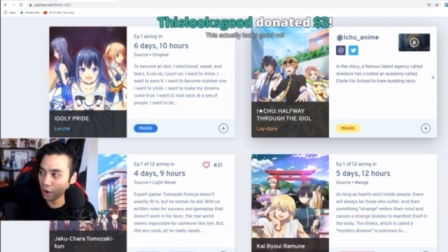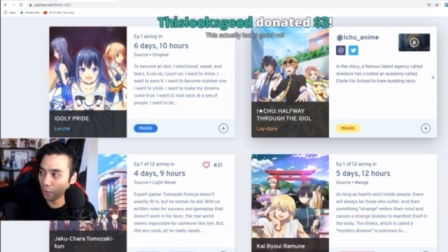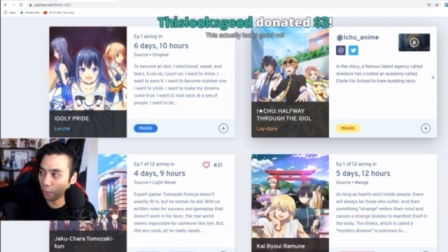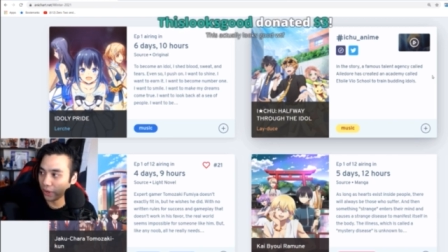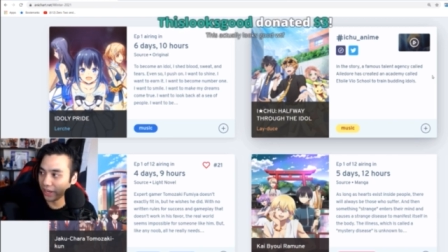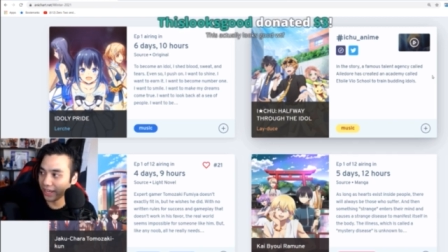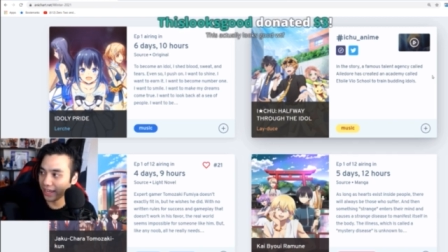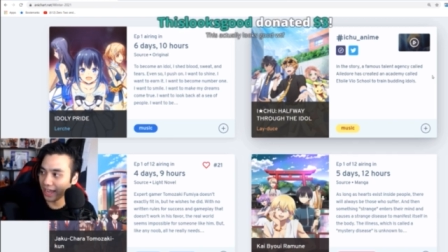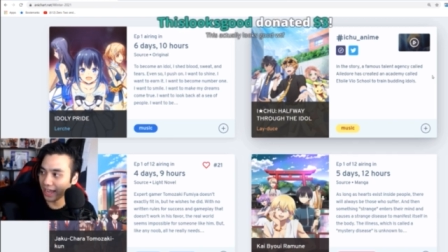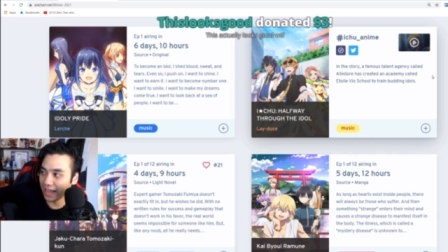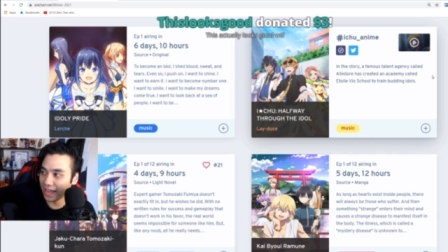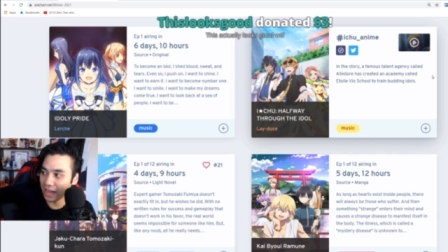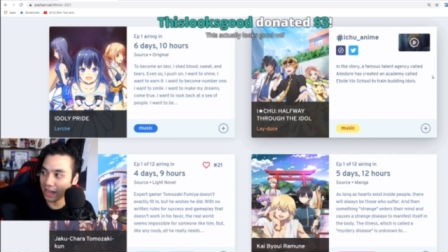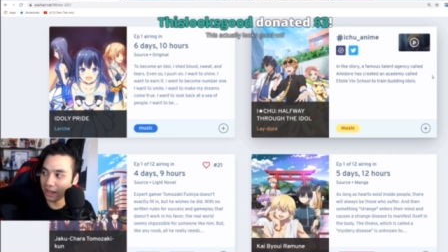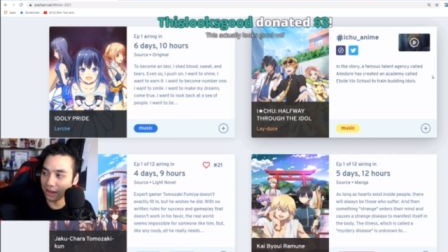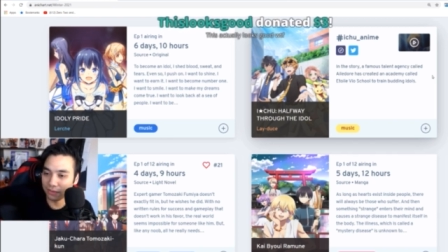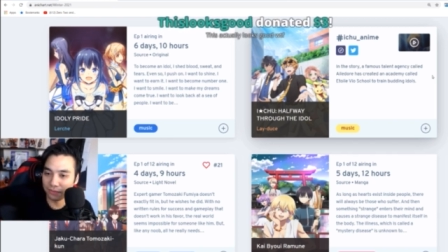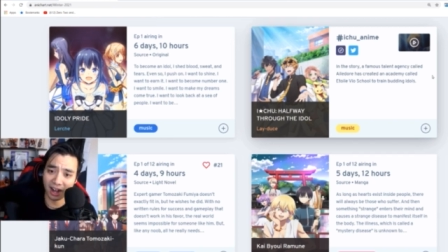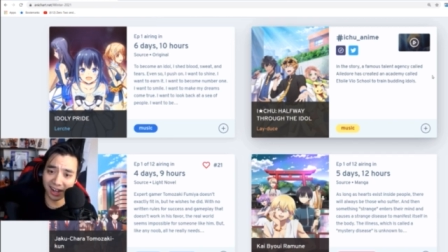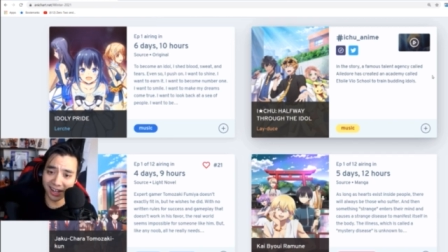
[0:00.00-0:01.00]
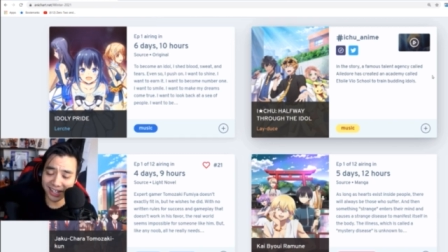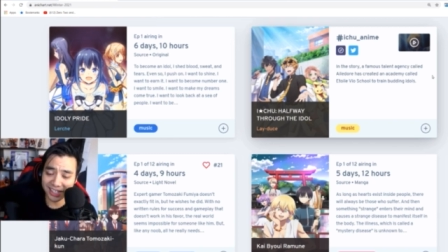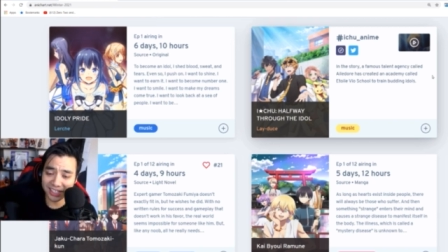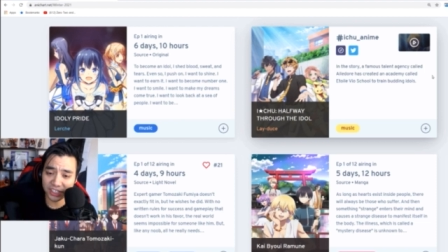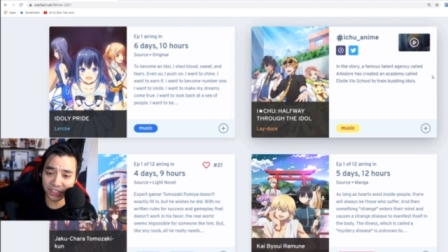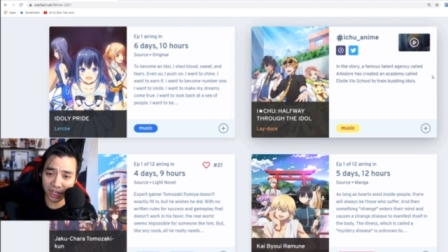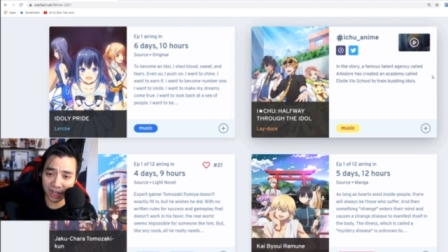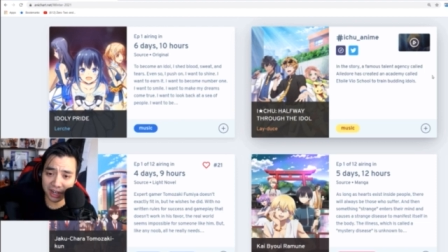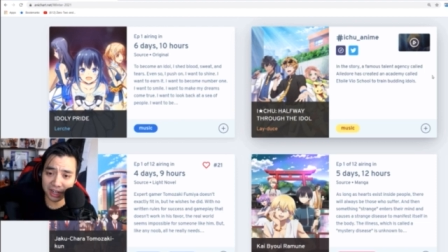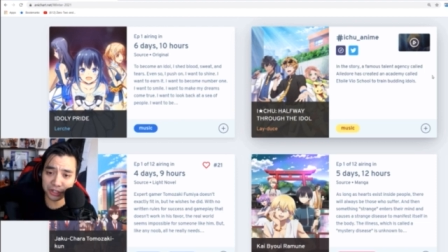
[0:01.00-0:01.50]
we have
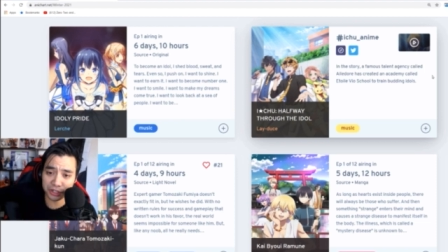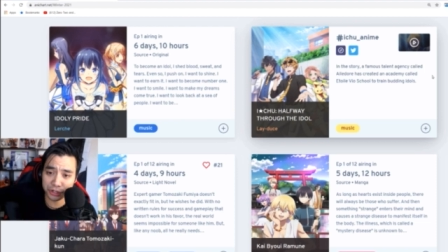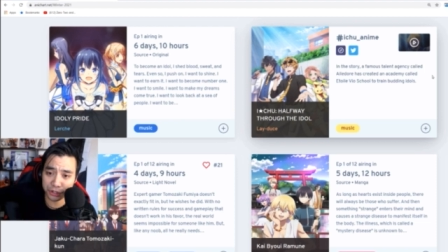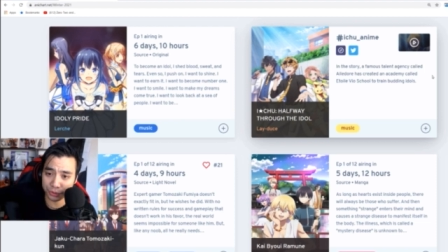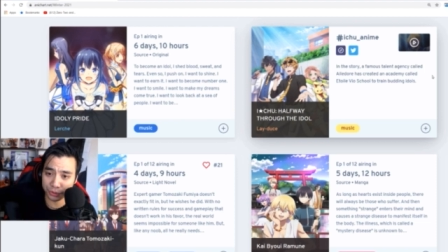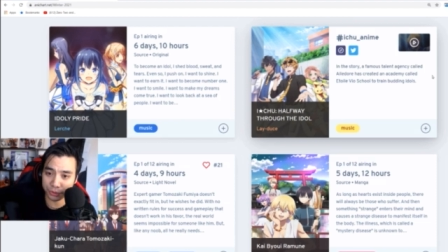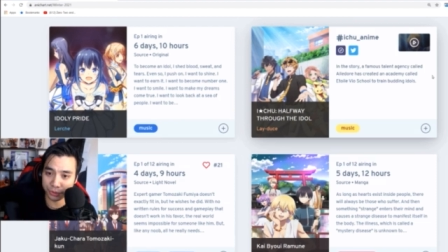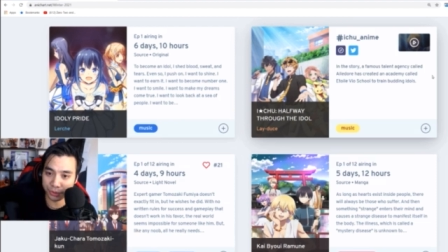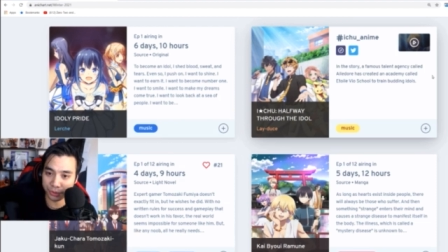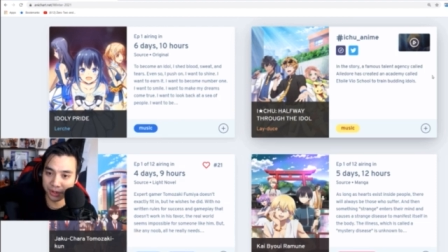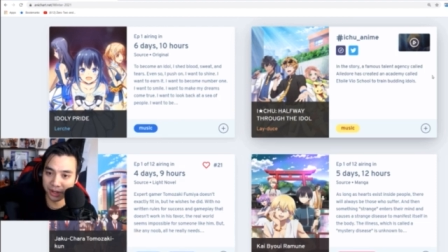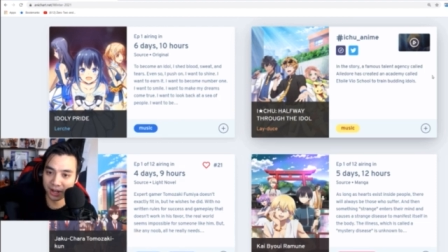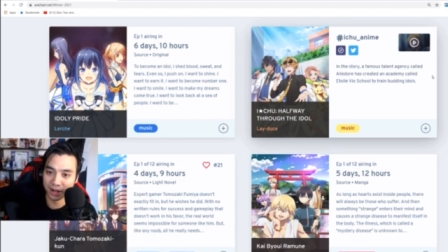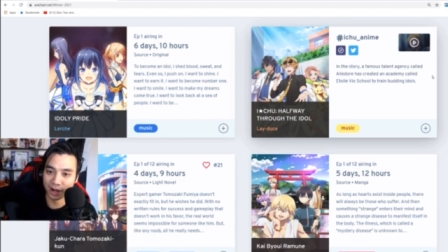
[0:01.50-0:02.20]
Istachu